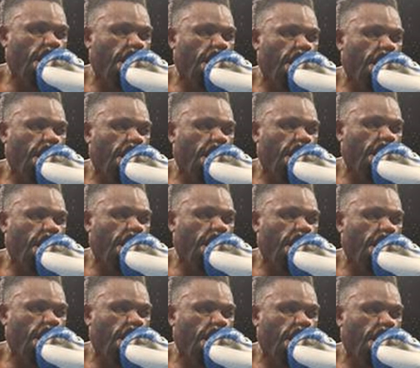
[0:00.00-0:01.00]
opinion
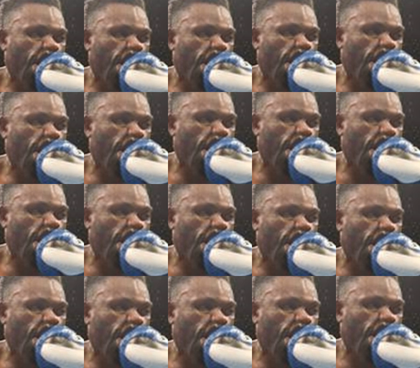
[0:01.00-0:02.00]
that if
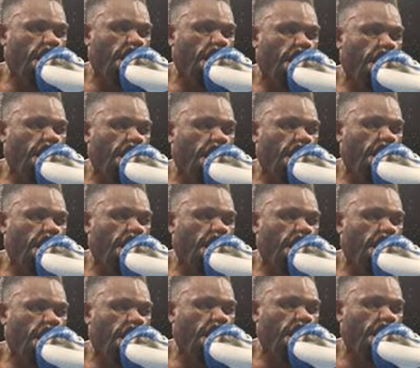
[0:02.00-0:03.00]
he,
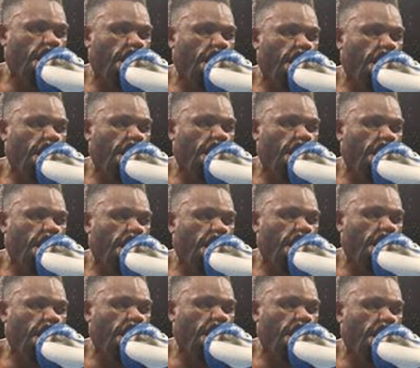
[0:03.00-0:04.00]
Anthony
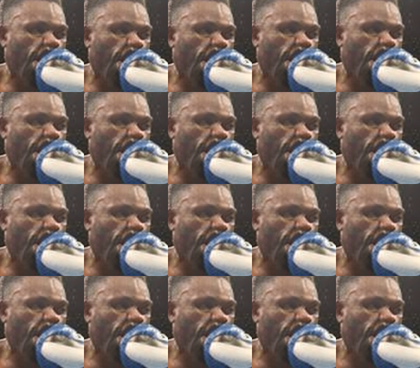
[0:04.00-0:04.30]
Joshua,